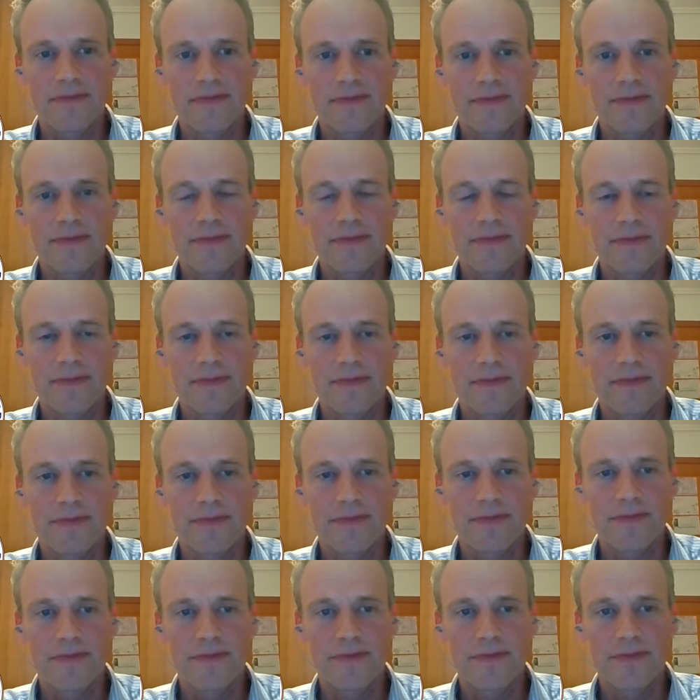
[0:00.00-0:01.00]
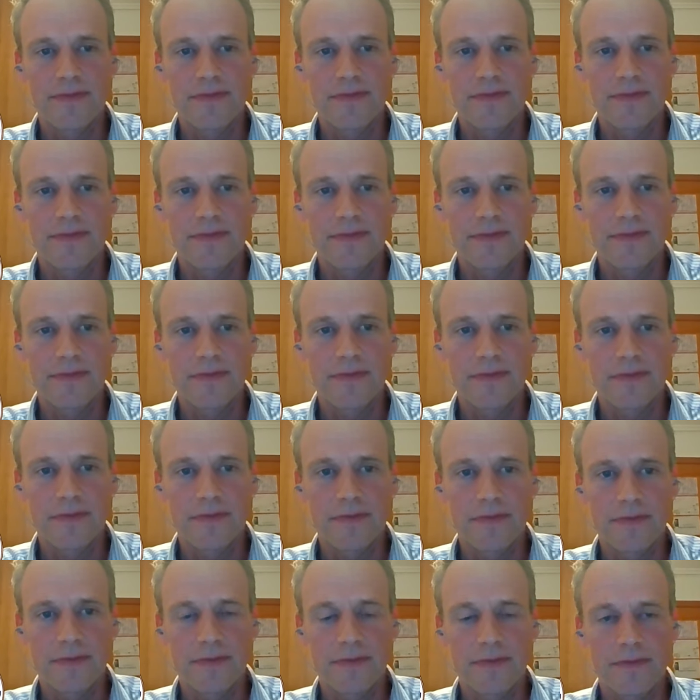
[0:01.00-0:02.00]

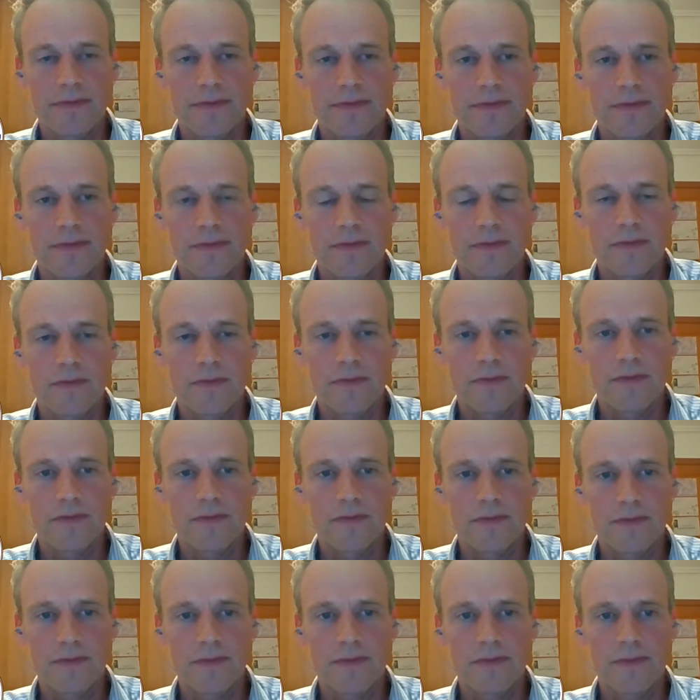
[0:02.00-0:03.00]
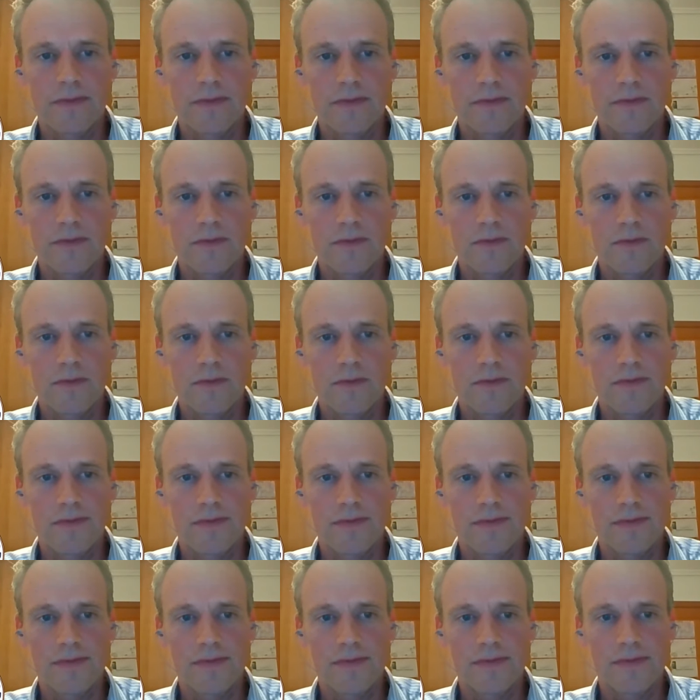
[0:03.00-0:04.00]

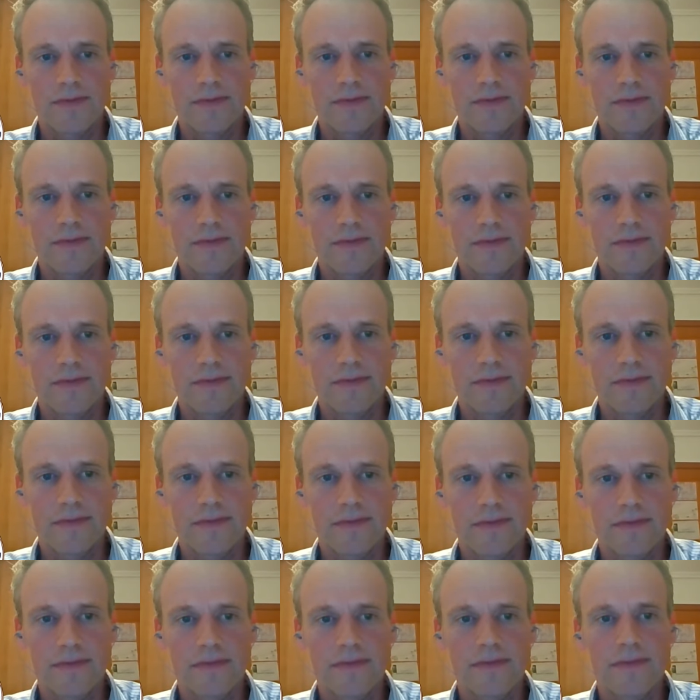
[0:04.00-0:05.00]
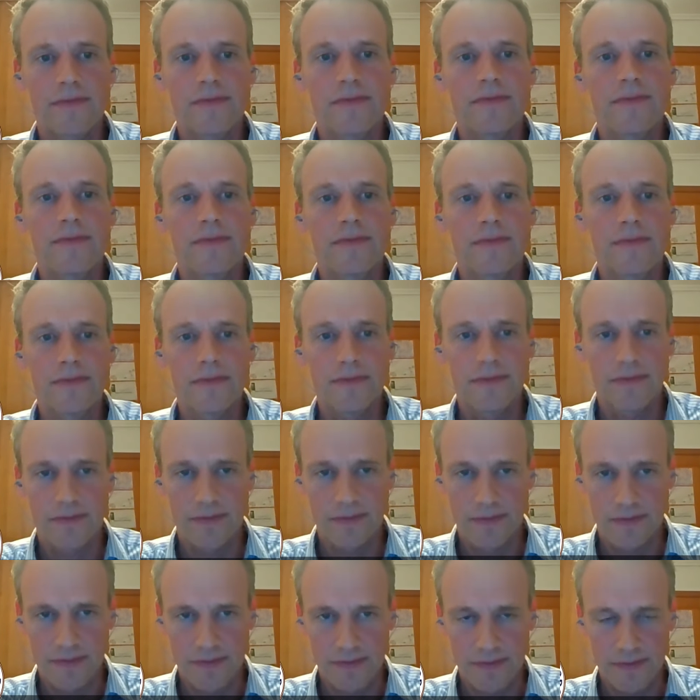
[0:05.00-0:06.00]

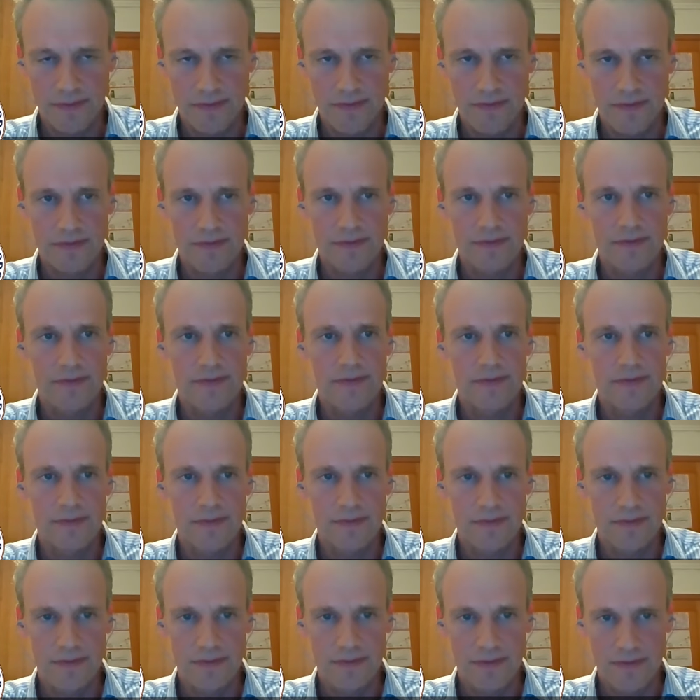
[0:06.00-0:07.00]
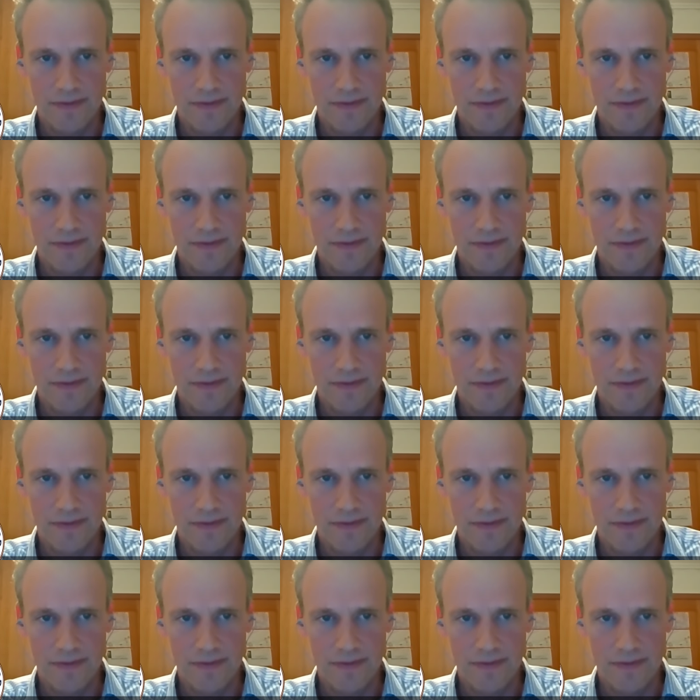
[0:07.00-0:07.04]
No words are spoken by the person on screen.